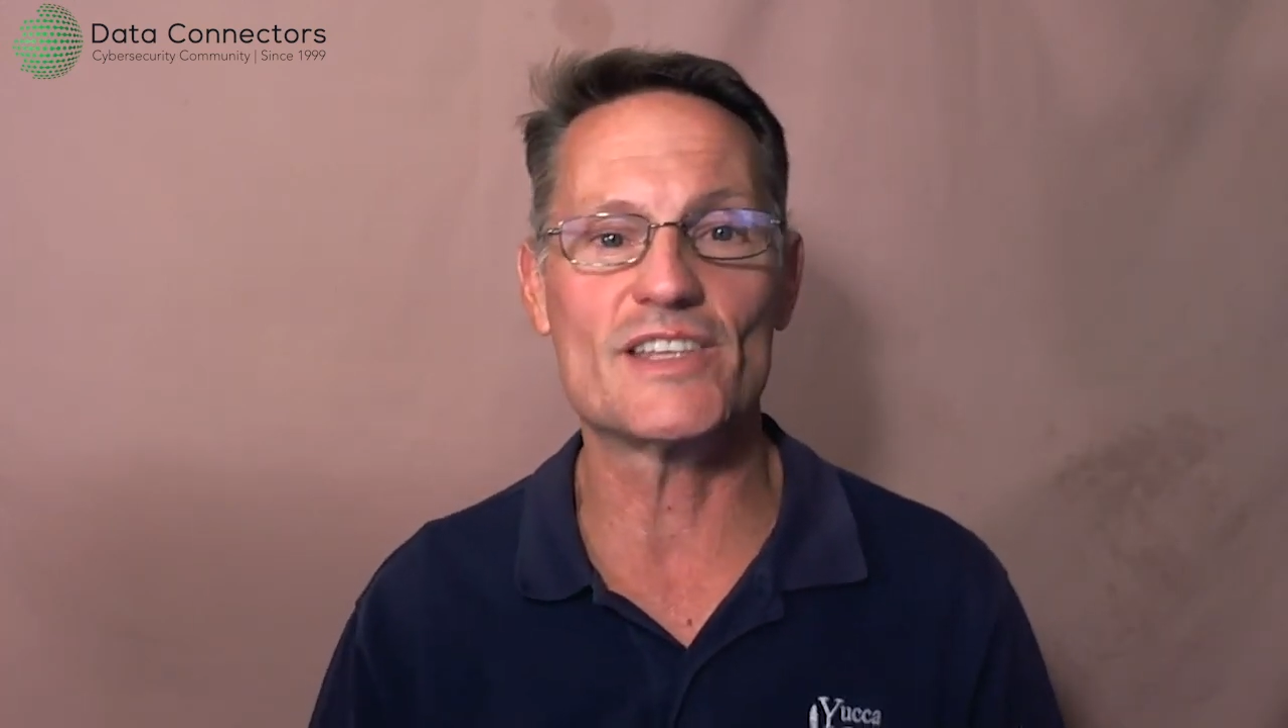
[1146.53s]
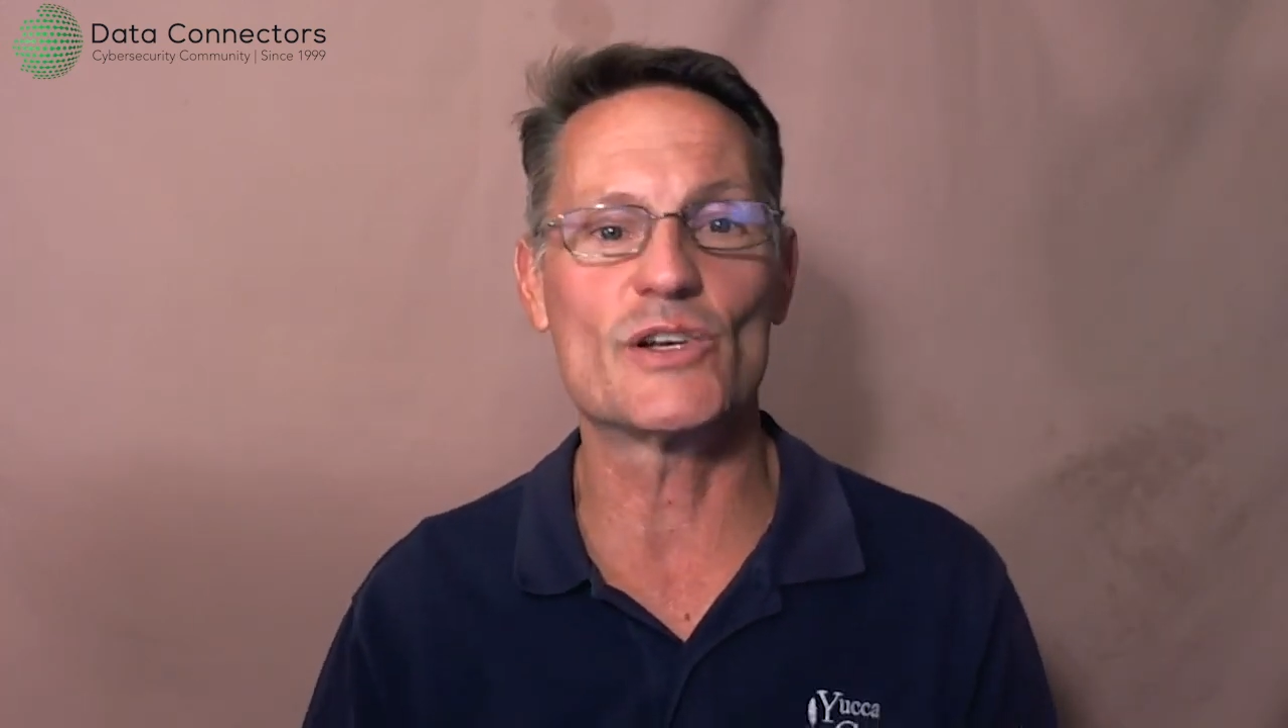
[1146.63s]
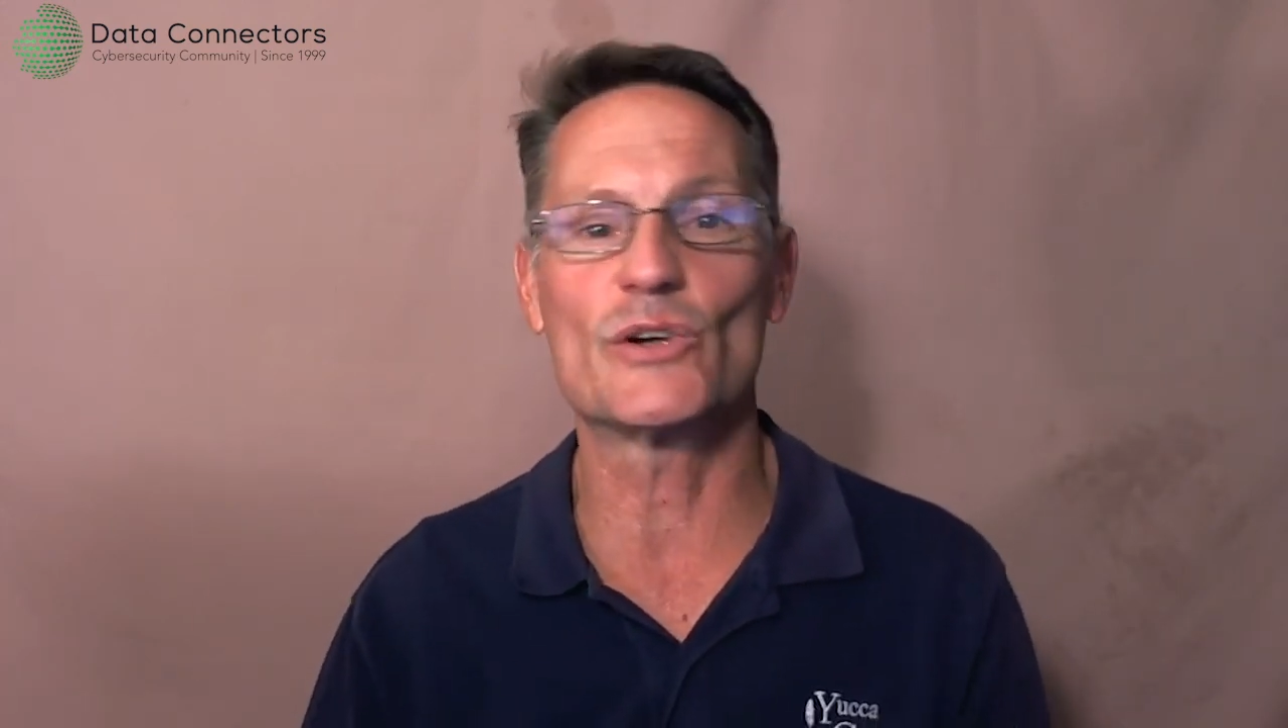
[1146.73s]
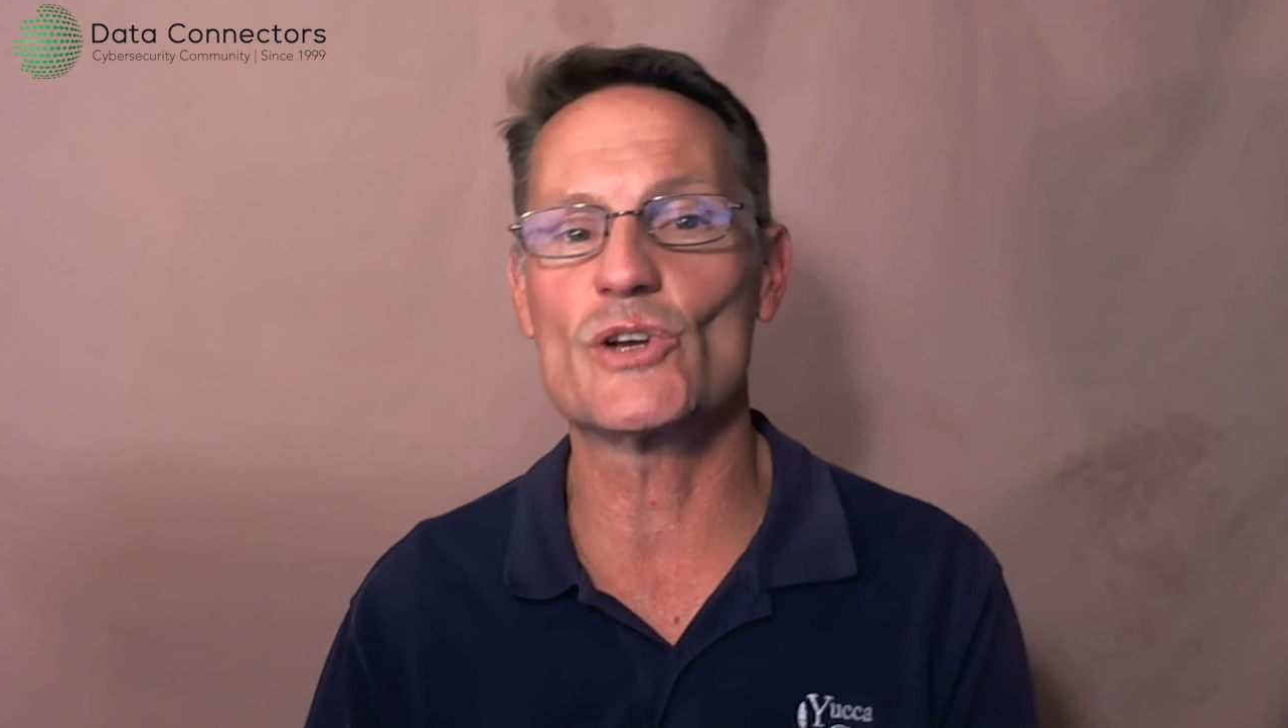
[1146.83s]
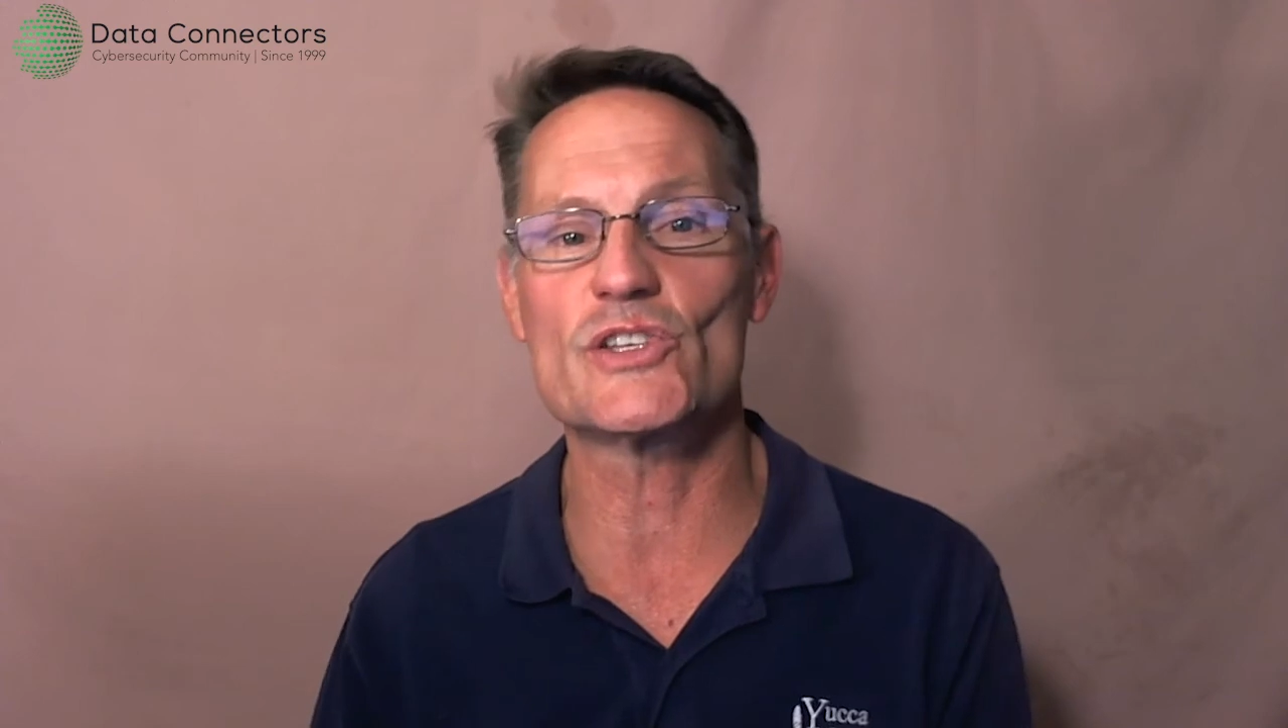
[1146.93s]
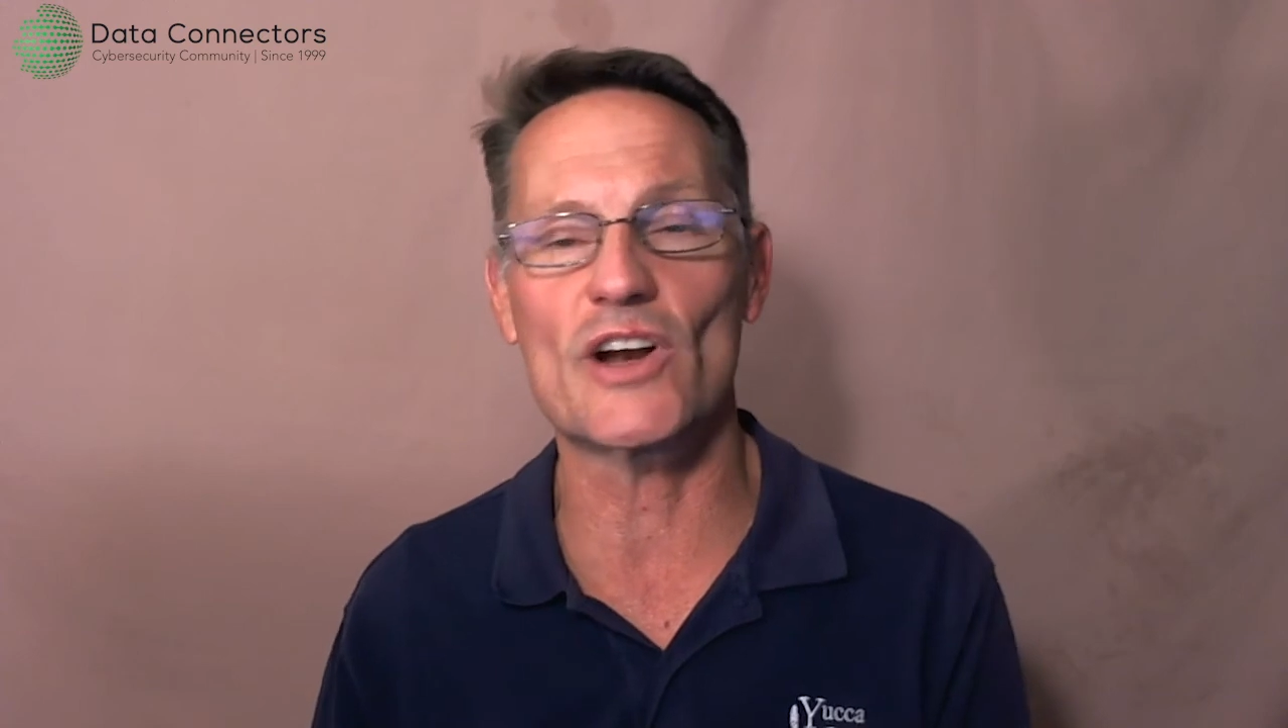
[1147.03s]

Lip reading: zero trust